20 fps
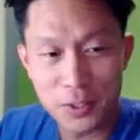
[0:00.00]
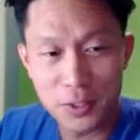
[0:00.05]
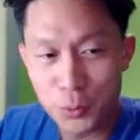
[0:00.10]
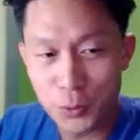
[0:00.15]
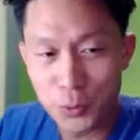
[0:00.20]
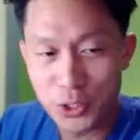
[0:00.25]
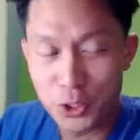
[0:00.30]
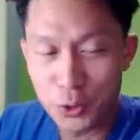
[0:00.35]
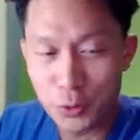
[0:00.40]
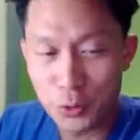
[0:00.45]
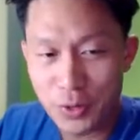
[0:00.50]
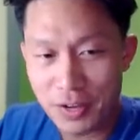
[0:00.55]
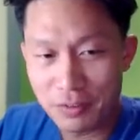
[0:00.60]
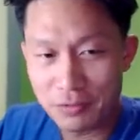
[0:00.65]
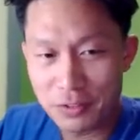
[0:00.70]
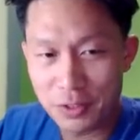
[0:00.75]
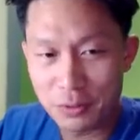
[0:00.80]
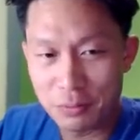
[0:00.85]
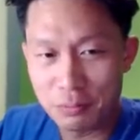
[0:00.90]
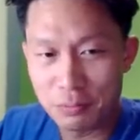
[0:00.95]
We do have
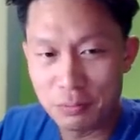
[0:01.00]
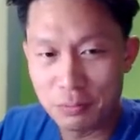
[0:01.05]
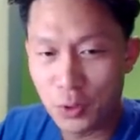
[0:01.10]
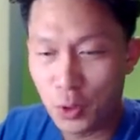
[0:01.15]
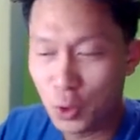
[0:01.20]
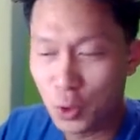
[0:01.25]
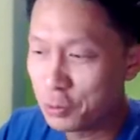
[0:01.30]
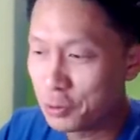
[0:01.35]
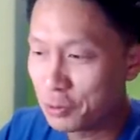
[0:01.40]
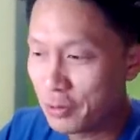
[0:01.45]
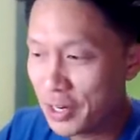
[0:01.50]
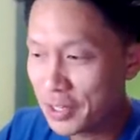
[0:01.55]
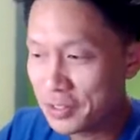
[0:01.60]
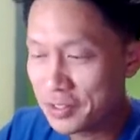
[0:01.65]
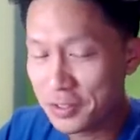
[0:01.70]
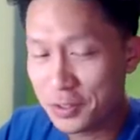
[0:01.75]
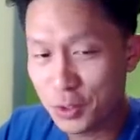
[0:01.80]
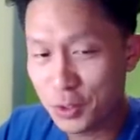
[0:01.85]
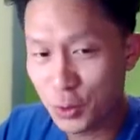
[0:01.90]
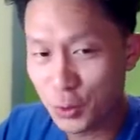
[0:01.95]
some open recs,
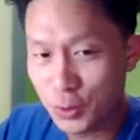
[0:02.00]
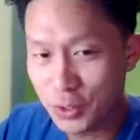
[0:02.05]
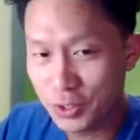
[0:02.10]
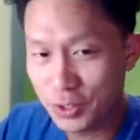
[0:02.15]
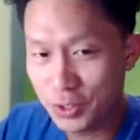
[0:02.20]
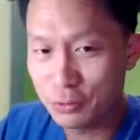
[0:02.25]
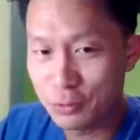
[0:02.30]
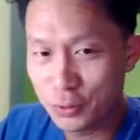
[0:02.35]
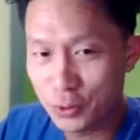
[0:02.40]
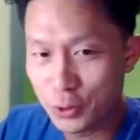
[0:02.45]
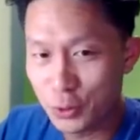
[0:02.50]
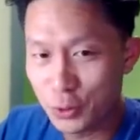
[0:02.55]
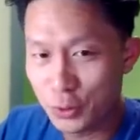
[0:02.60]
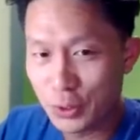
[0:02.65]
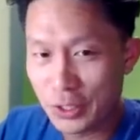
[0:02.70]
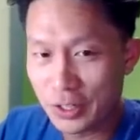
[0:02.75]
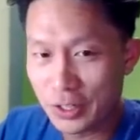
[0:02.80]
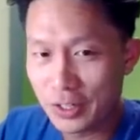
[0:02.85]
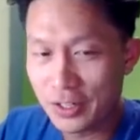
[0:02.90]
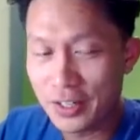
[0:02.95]
so if you
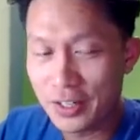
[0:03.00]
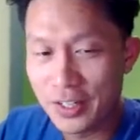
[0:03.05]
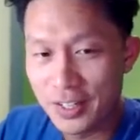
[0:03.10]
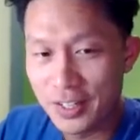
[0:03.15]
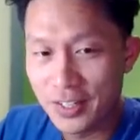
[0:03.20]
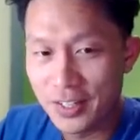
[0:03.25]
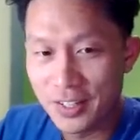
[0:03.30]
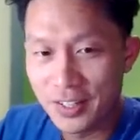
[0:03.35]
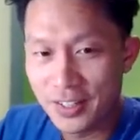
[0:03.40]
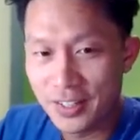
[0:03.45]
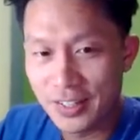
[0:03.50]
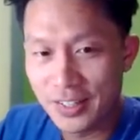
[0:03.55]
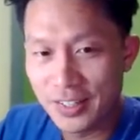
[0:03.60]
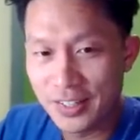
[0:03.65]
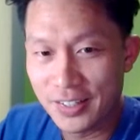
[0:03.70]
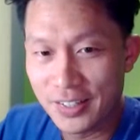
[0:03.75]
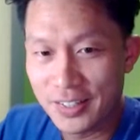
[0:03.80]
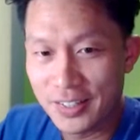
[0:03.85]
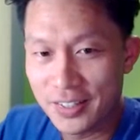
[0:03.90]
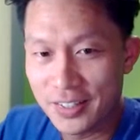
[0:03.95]
are
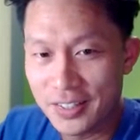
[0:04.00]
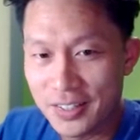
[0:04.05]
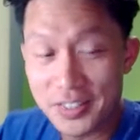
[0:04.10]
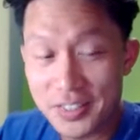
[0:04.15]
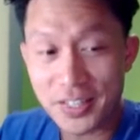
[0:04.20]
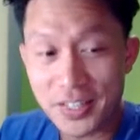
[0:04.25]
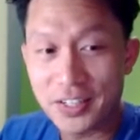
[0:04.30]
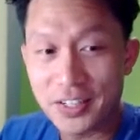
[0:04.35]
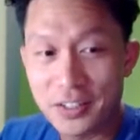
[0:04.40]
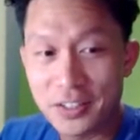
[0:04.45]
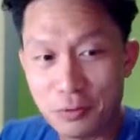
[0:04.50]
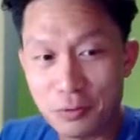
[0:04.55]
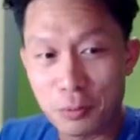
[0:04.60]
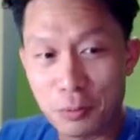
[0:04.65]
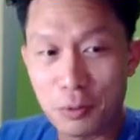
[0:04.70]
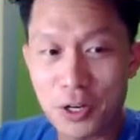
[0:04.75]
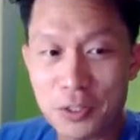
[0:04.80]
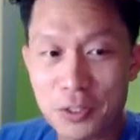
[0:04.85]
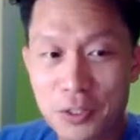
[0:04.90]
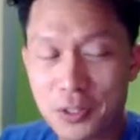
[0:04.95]
excited of the
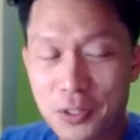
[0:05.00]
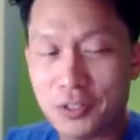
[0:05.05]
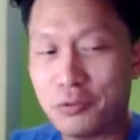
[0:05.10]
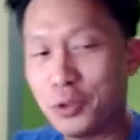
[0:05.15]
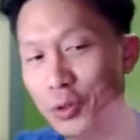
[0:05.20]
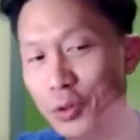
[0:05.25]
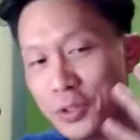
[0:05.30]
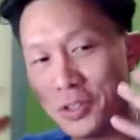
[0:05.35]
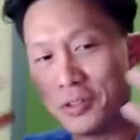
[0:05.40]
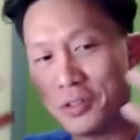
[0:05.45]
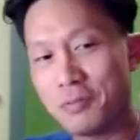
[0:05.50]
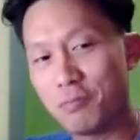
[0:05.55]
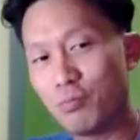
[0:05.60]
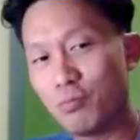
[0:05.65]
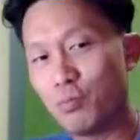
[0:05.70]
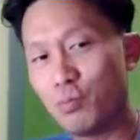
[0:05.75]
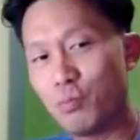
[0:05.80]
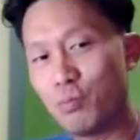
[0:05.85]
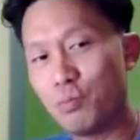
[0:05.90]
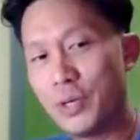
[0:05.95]
prospect of doing
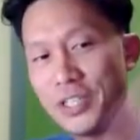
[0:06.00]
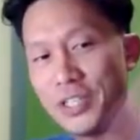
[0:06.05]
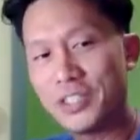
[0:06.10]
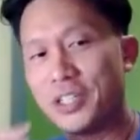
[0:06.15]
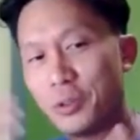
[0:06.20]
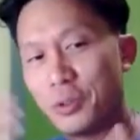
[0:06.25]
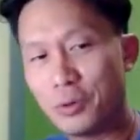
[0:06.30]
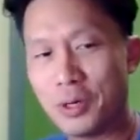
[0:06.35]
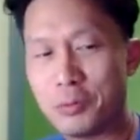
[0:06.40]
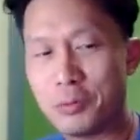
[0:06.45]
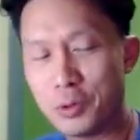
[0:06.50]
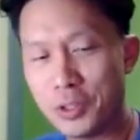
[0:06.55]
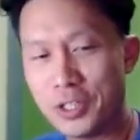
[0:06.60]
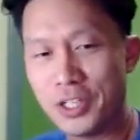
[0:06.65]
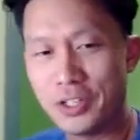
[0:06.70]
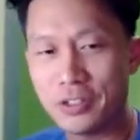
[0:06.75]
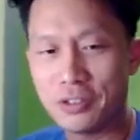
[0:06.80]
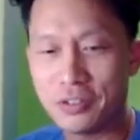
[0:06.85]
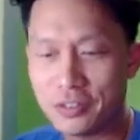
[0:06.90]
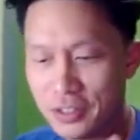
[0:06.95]
basically what I'm doing
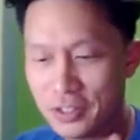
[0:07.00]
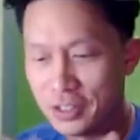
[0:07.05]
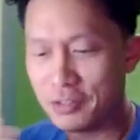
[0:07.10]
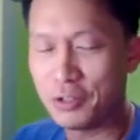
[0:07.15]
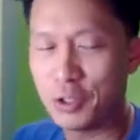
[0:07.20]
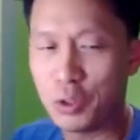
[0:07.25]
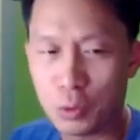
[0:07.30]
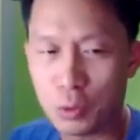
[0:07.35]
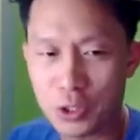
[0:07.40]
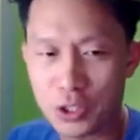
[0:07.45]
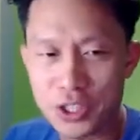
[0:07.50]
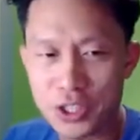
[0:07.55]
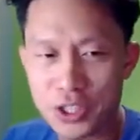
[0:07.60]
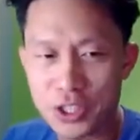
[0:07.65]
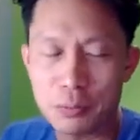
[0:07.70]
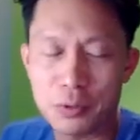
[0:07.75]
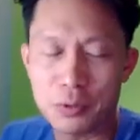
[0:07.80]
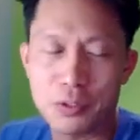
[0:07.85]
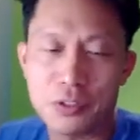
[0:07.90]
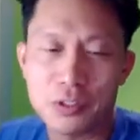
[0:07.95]
here, like giving a
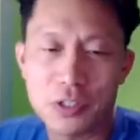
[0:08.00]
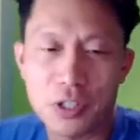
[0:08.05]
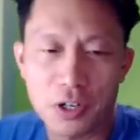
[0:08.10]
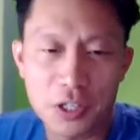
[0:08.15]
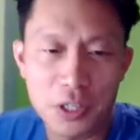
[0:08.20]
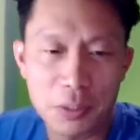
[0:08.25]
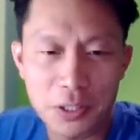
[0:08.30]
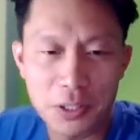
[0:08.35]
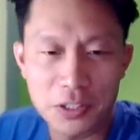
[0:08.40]
workshop and talking about